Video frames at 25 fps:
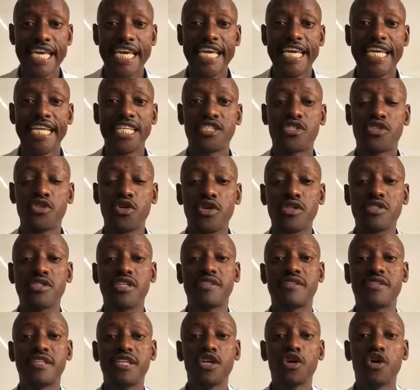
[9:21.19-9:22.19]
It's not the
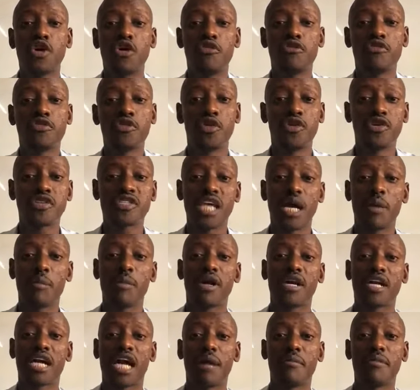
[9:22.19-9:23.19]
thing of, you know,
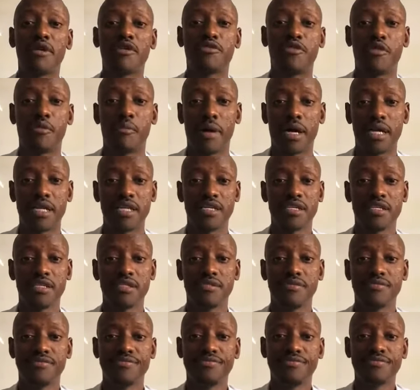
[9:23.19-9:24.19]
someone coming for money
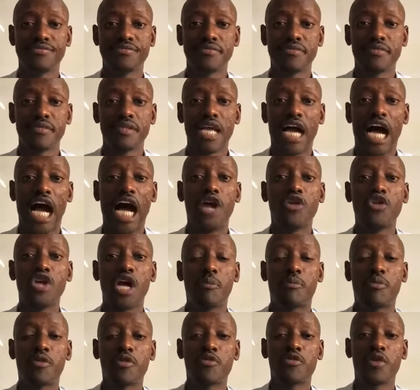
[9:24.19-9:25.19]
and you
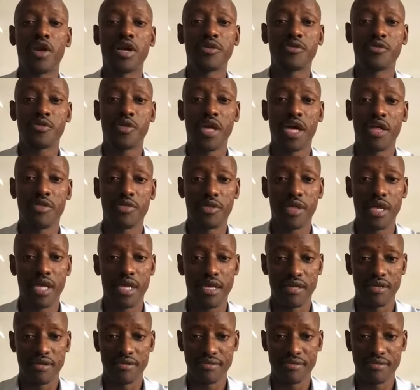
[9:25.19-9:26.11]
approve right there and then.